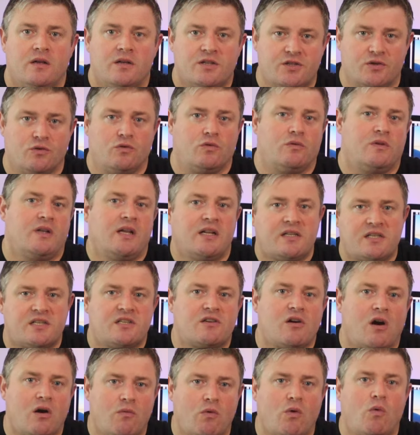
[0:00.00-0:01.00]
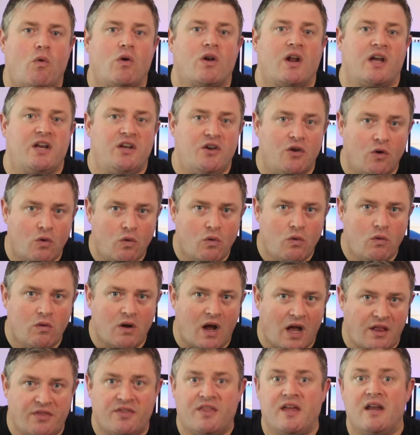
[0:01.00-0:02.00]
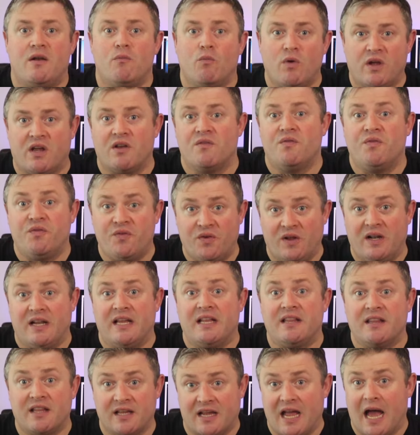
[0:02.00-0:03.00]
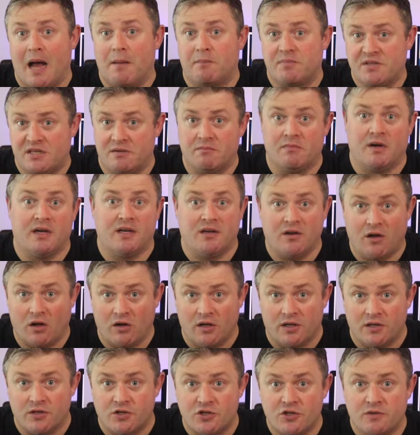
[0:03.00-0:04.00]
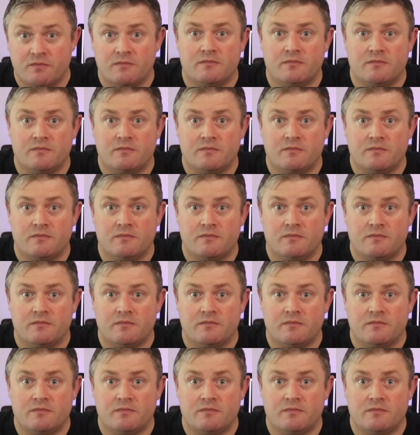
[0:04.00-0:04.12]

So let's start with what I know, and then we can fill in the gaps in my knowledge.